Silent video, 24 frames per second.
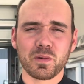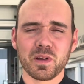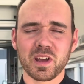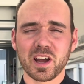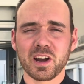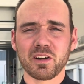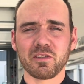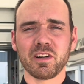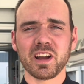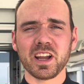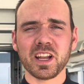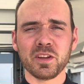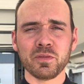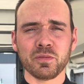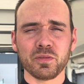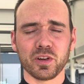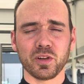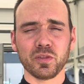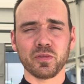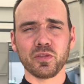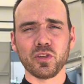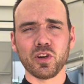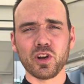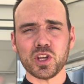are ready for
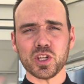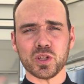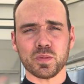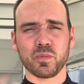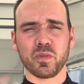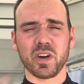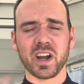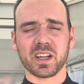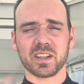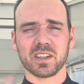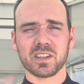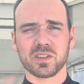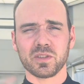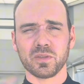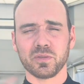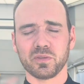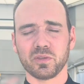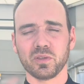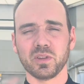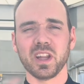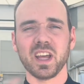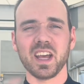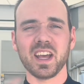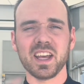the first practice of
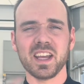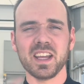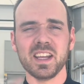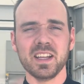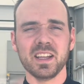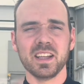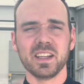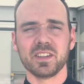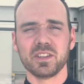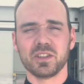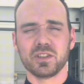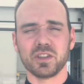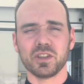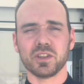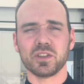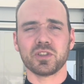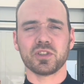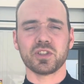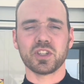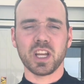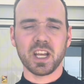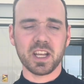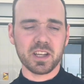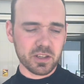today.
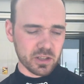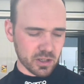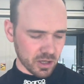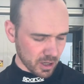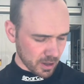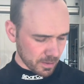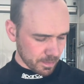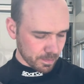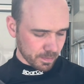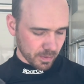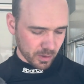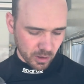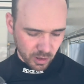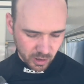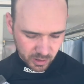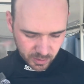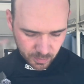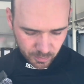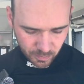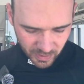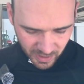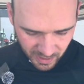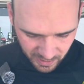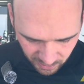Just changed up, got
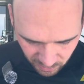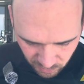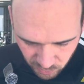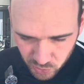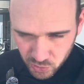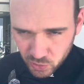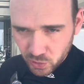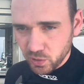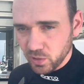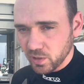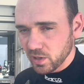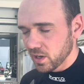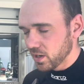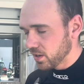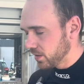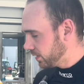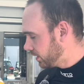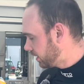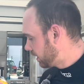a brand new suit on